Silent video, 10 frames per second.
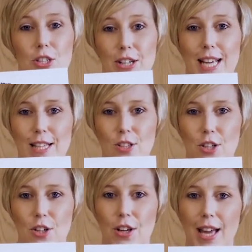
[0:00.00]
turn it
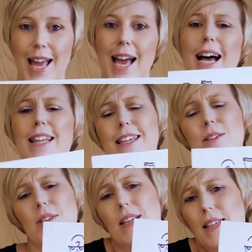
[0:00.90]
into? And it
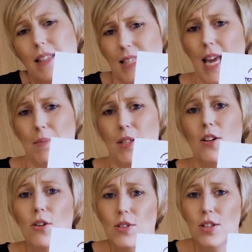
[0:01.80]
stems
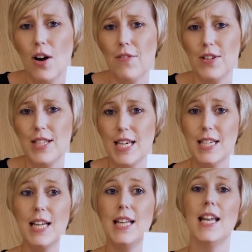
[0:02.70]
loads of
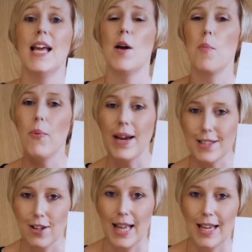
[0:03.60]
conversation,
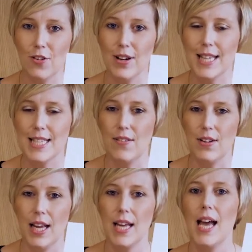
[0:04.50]
brings out that
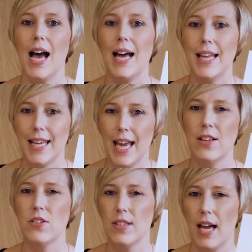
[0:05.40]
creativity, and
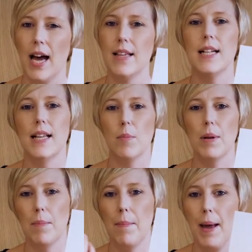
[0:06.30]
again, just adds a little bit
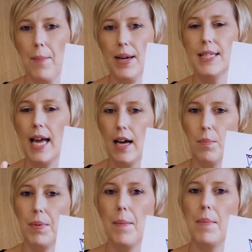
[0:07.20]
of memory to
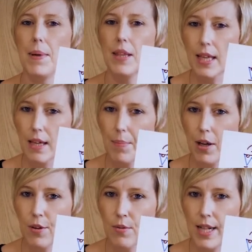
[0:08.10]
help them maybe think
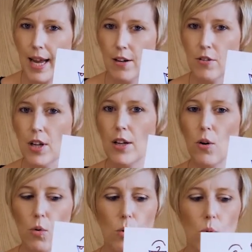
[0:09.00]
about those letters. And
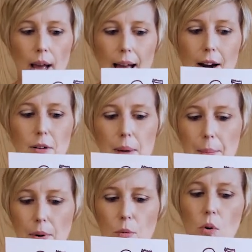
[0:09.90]
oh, I
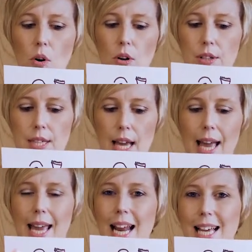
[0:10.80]
remember was,
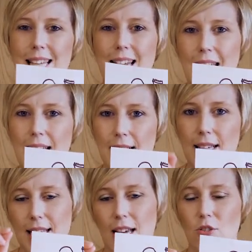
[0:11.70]
it has an A in it,
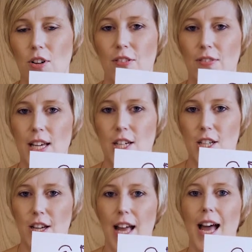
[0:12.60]
because I drew a fish.